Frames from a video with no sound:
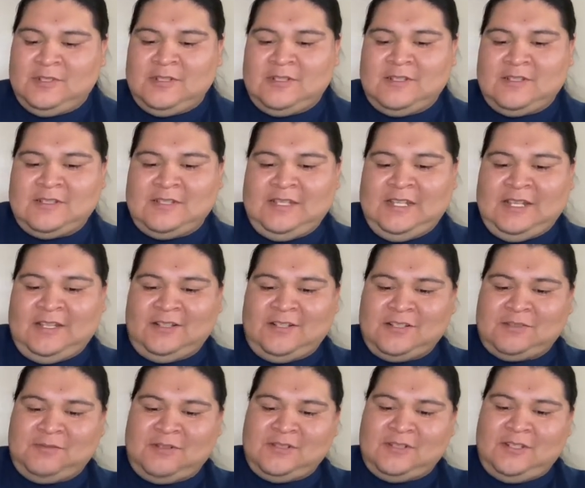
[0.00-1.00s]
see how
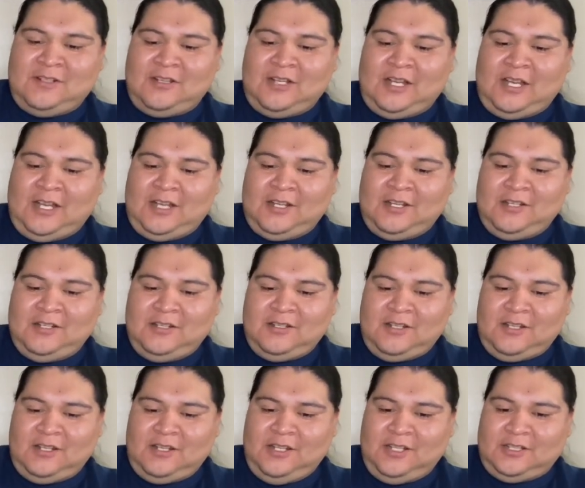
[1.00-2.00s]
this one's a little higher
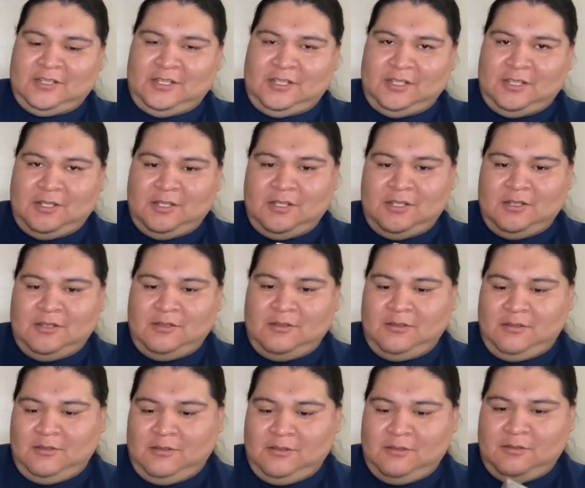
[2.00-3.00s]
and it could
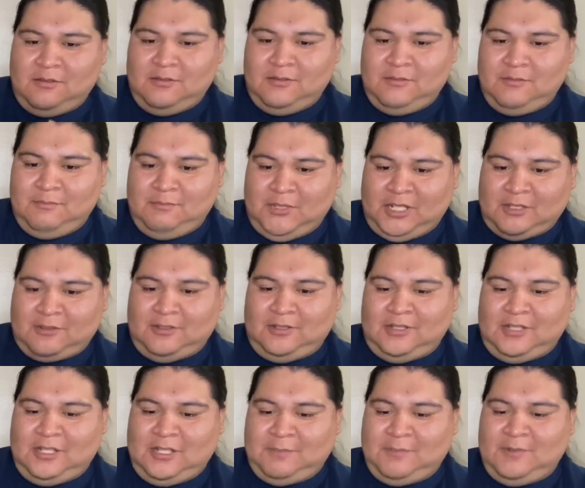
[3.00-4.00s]
buckle
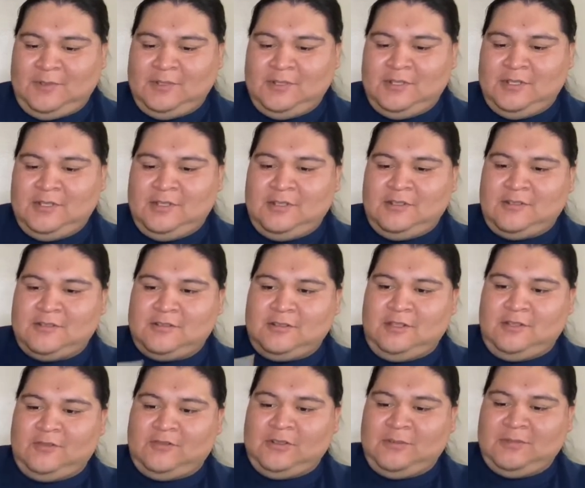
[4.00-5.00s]
up? So
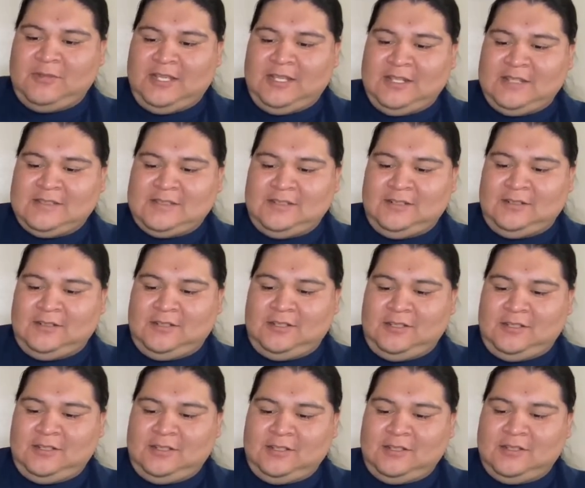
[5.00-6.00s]
if I'm dancing
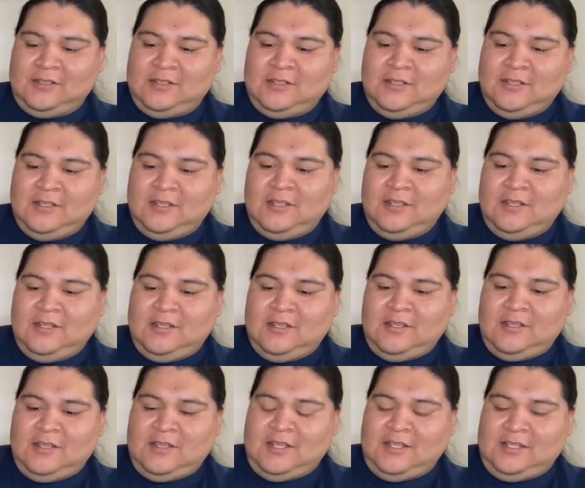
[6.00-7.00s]
along
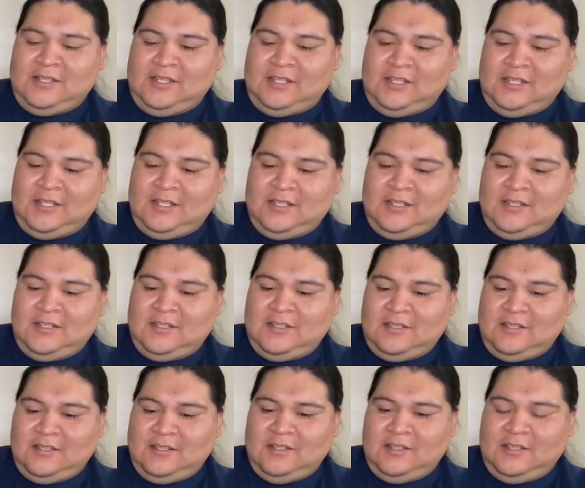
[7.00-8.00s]
and then it
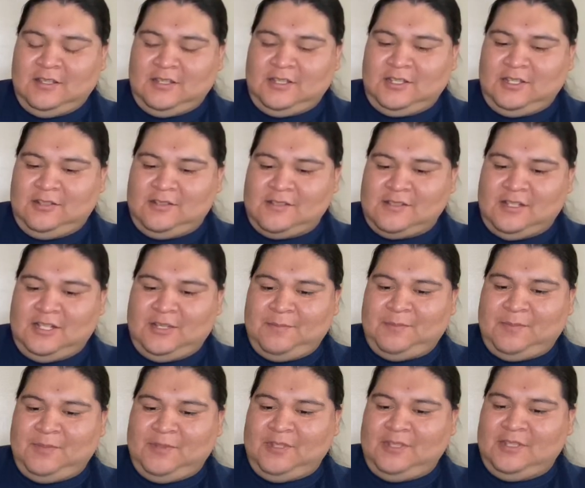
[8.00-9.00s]
goes
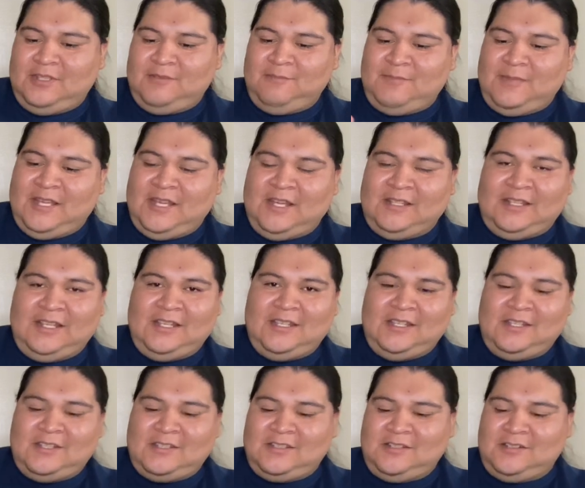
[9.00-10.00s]
up, man, that
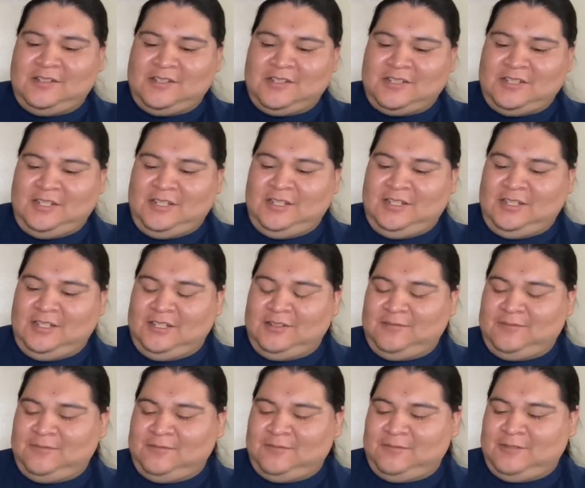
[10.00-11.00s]
hits your shin and it
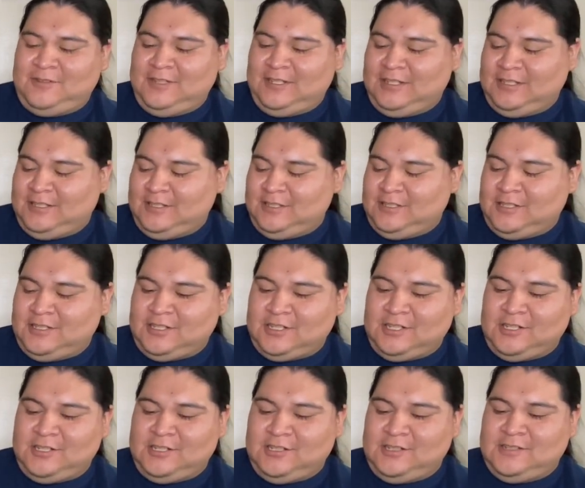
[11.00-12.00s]
freaking
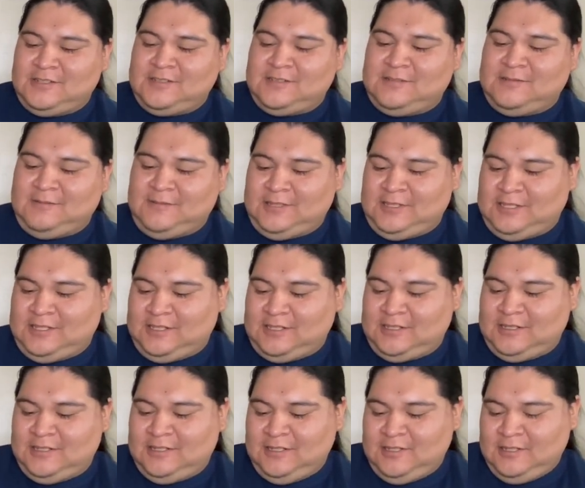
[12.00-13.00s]
hurts, man.
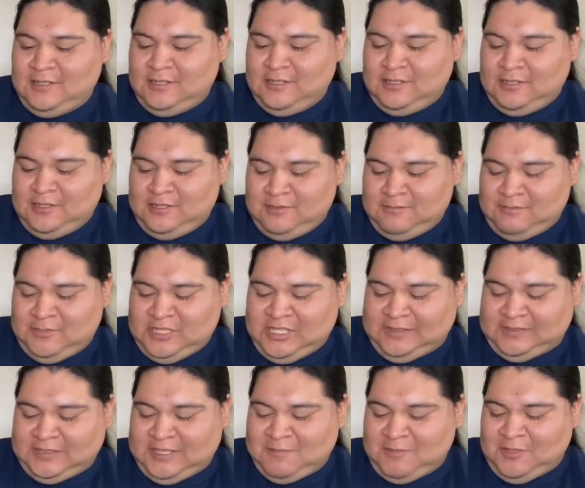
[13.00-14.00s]
But you have
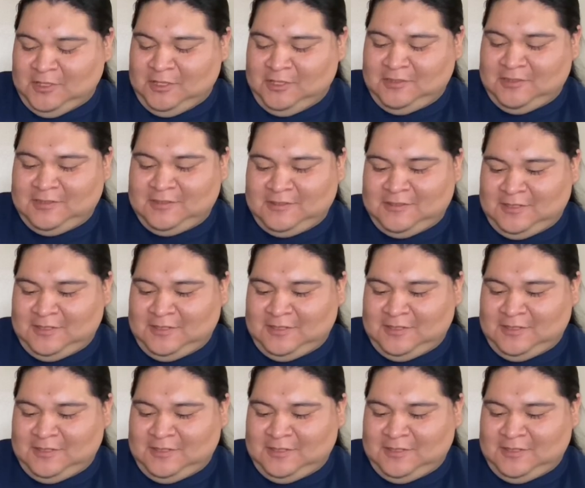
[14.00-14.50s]
to keep going,